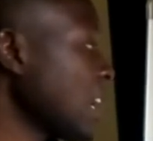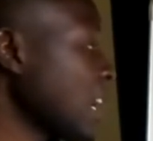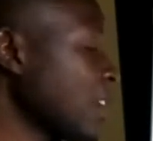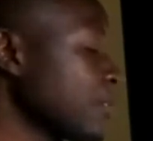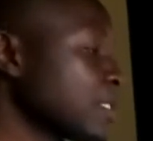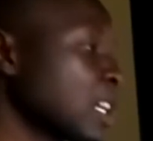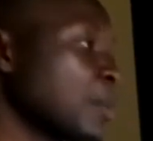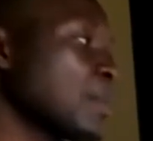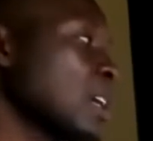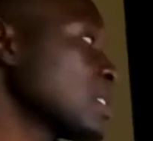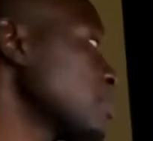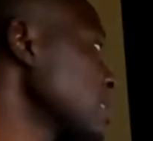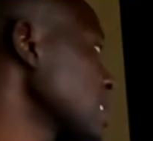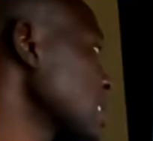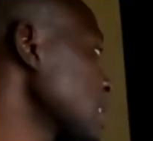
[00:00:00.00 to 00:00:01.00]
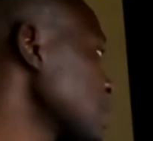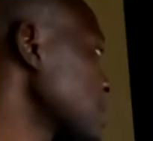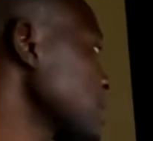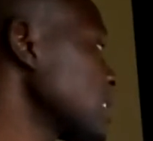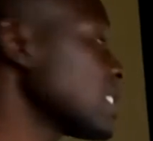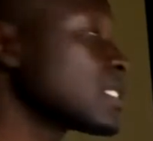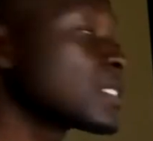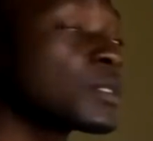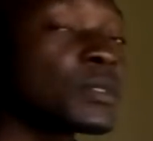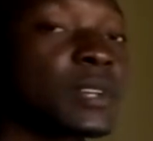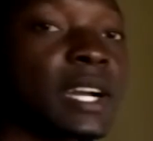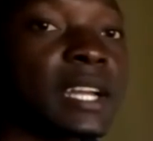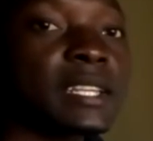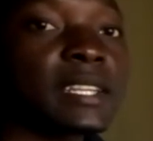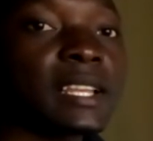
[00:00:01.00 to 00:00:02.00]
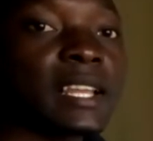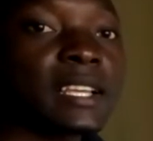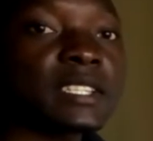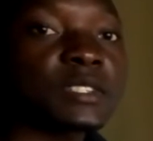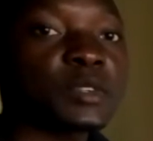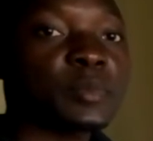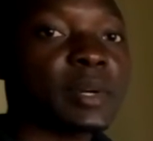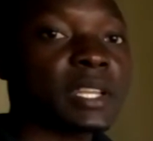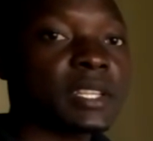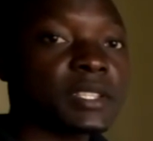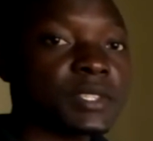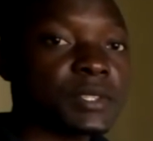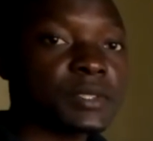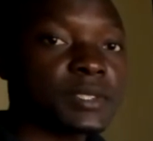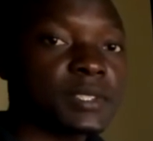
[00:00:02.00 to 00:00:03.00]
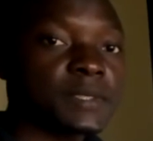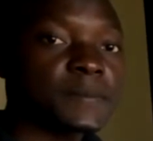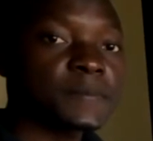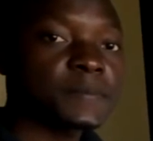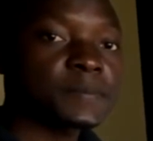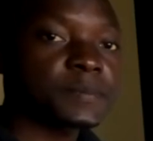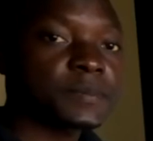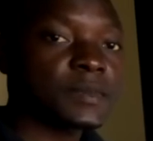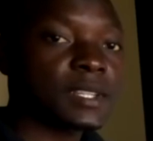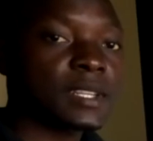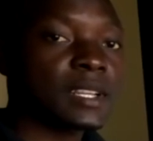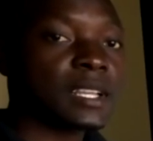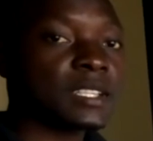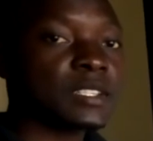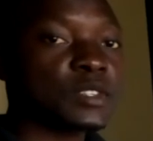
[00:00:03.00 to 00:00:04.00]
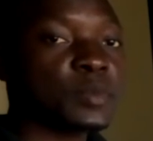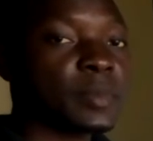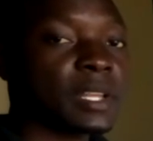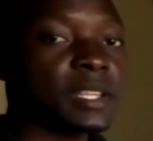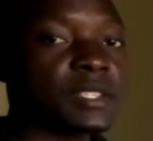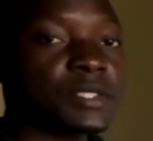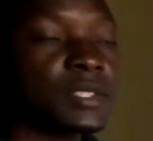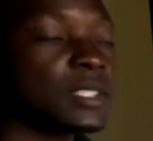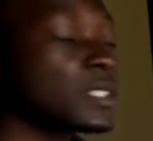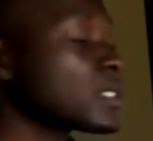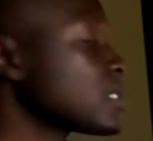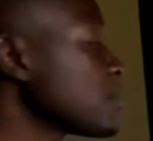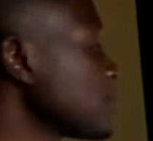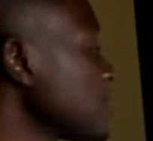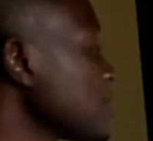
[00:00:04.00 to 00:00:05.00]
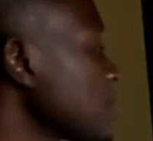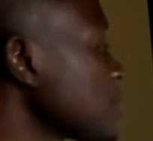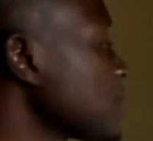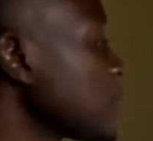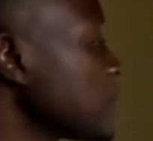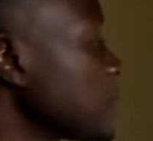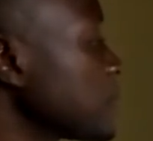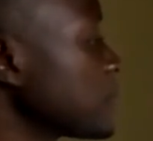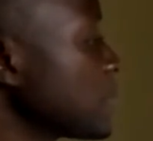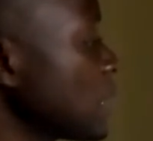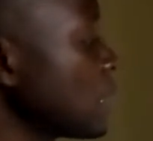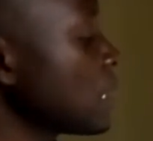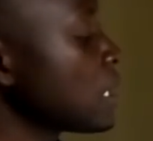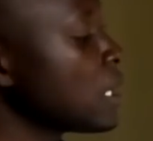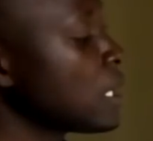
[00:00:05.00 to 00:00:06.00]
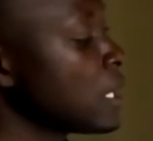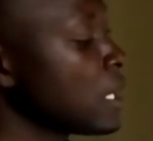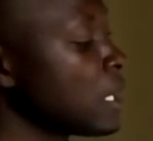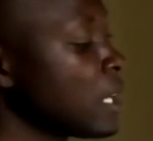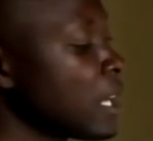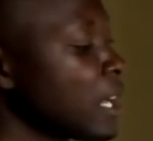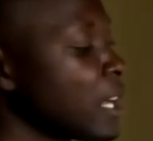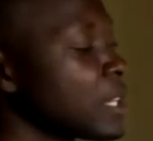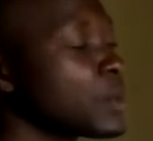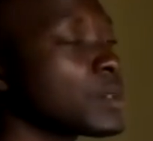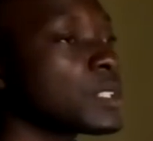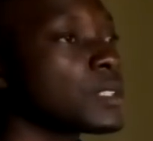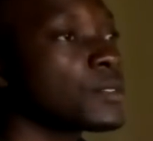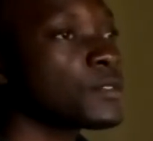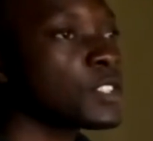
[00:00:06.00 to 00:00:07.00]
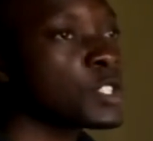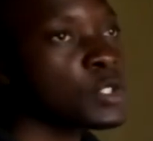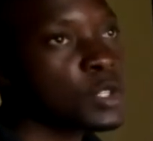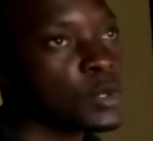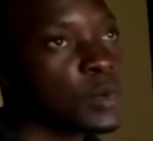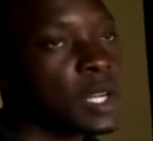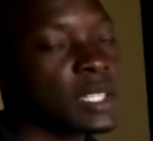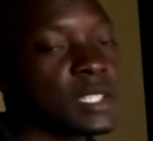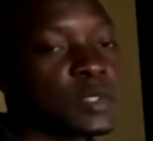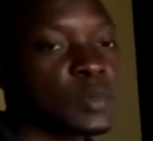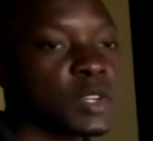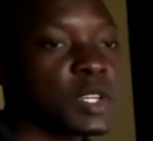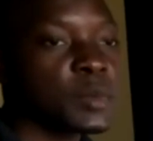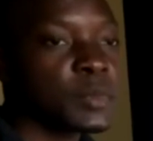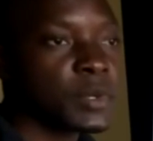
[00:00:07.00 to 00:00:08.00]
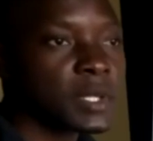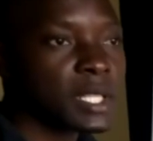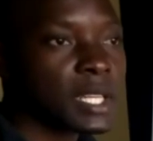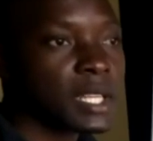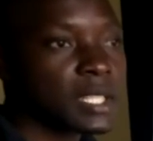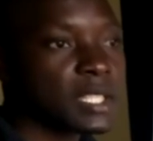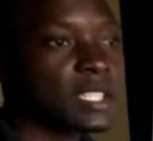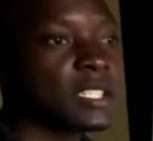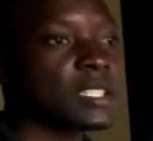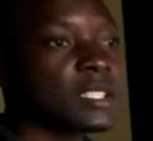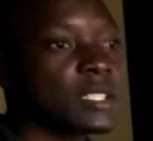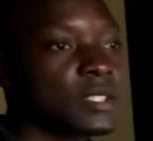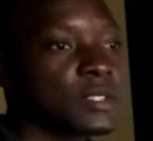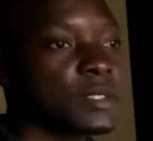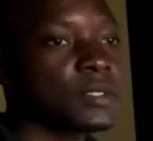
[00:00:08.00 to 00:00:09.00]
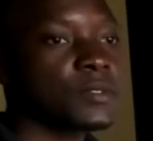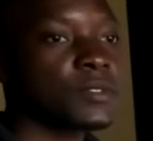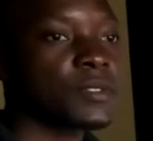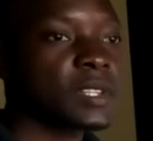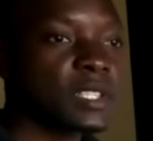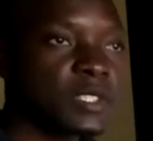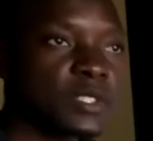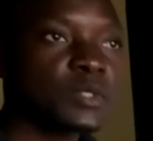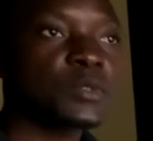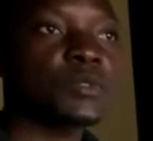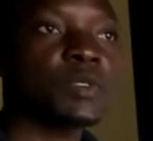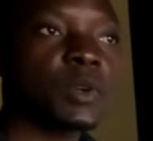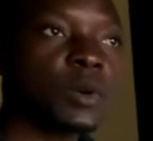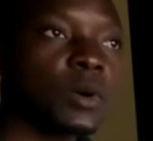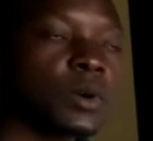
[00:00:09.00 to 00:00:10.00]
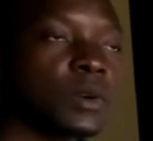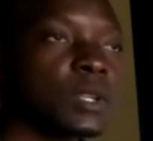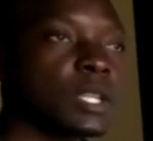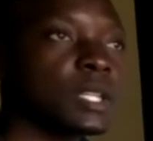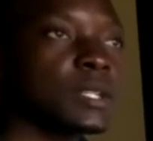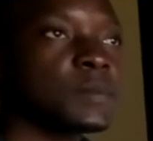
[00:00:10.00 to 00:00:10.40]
after multiplication, let's look at the last operation. The last operation is division. And with division, what is more important is, friends, to recall